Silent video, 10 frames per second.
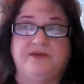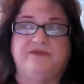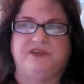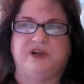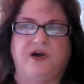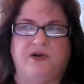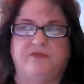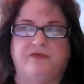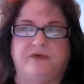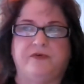
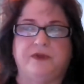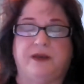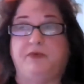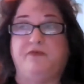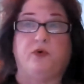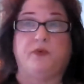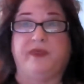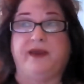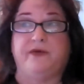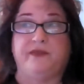photographer like before we're
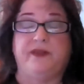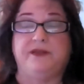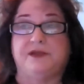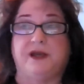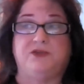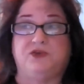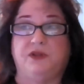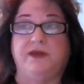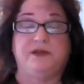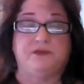there, and then it's kind of too
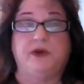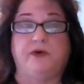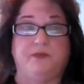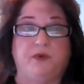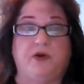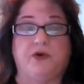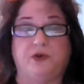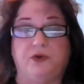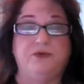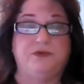late because we already bought our
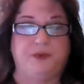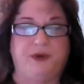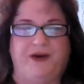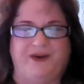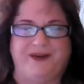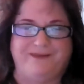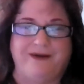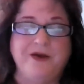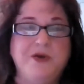clothes and we already went.